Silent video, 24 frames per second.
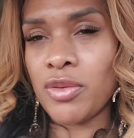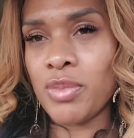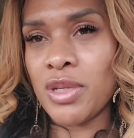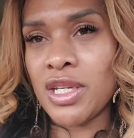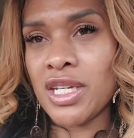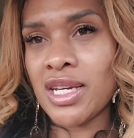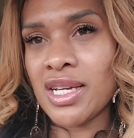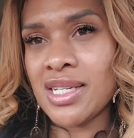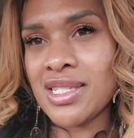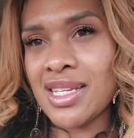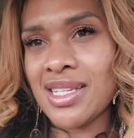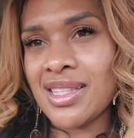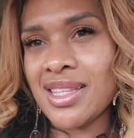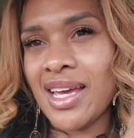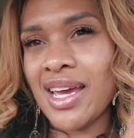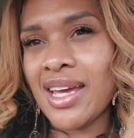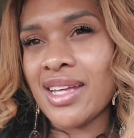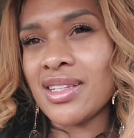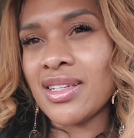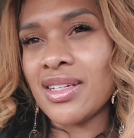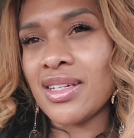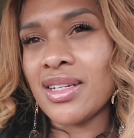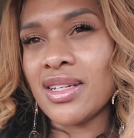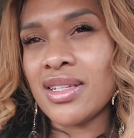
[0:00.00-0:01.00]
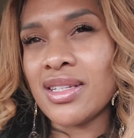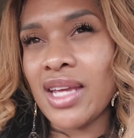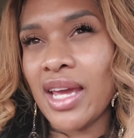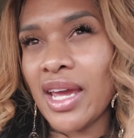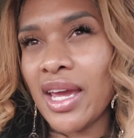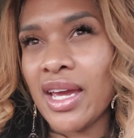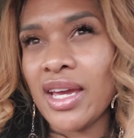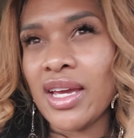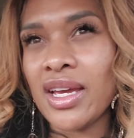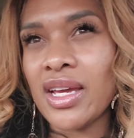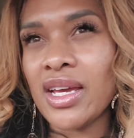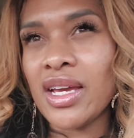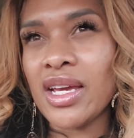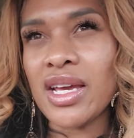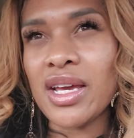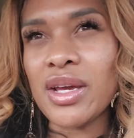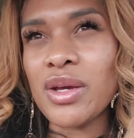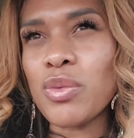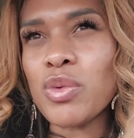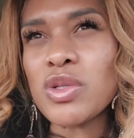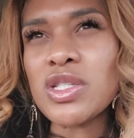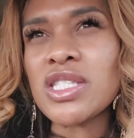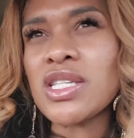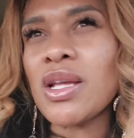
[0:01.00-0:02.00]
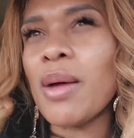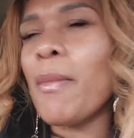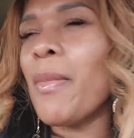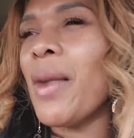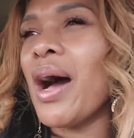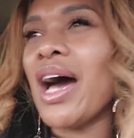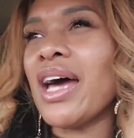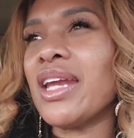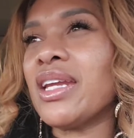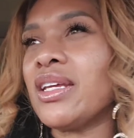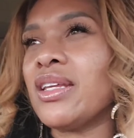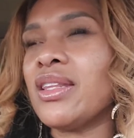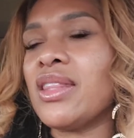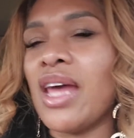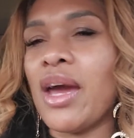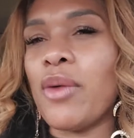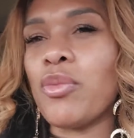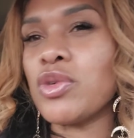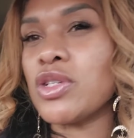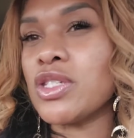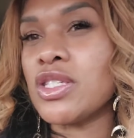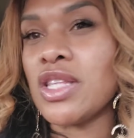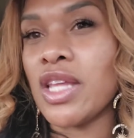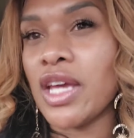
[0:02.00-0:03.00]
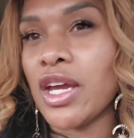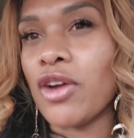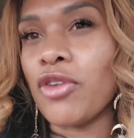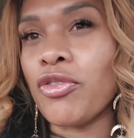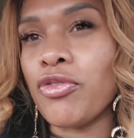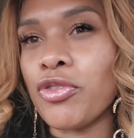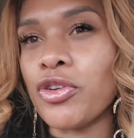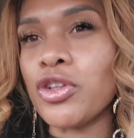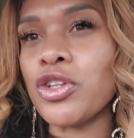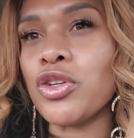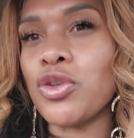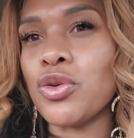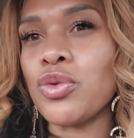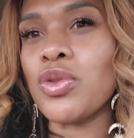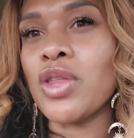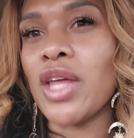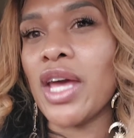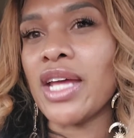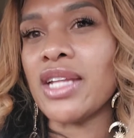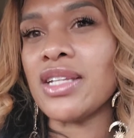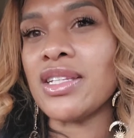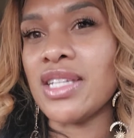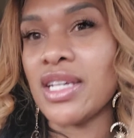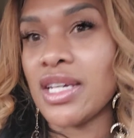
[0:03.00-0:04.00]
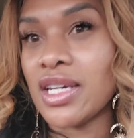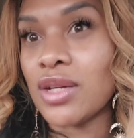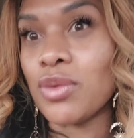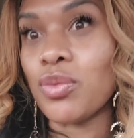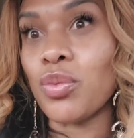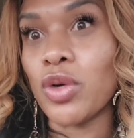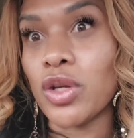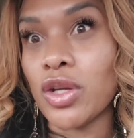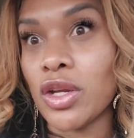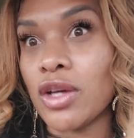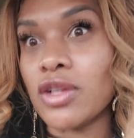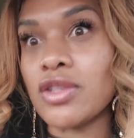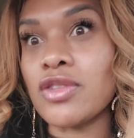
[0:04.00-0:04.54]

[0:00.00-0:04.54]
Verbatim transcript: Because at the end of the day, it was somebody that was there for you that did what a